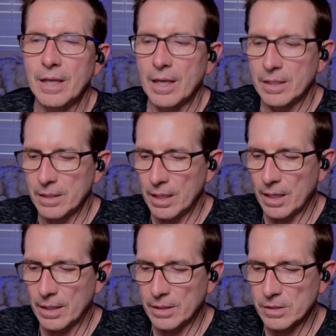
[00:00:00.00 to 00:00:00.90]

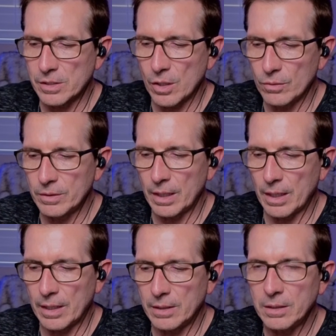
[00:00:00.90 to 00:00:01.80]
and zoned
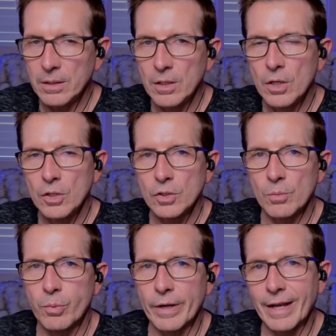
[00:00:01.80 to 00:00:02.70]
in to
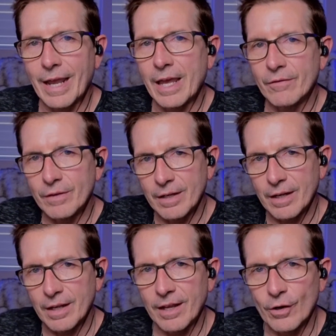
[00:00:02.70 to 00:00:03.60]
bring heaven
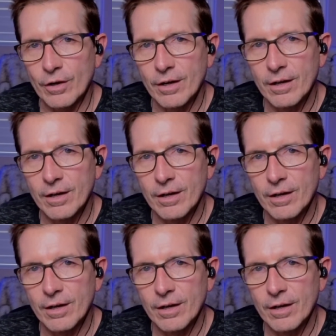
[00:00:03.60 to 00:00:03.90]
here.